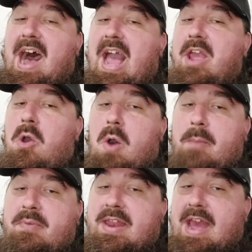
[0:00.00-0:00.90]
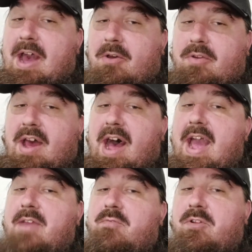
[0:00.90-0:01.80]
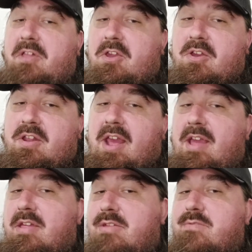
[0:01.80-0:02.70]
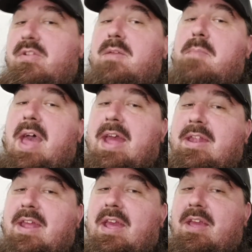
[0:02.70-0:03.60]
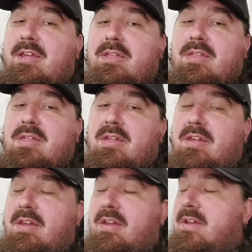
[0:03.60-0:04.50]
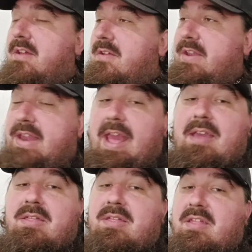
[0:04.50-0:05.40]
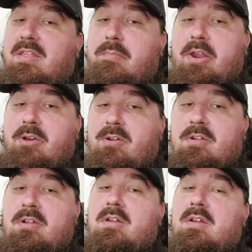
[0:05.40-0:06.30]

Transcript: I go up and down. I have really good days, really bad days, days in the middle.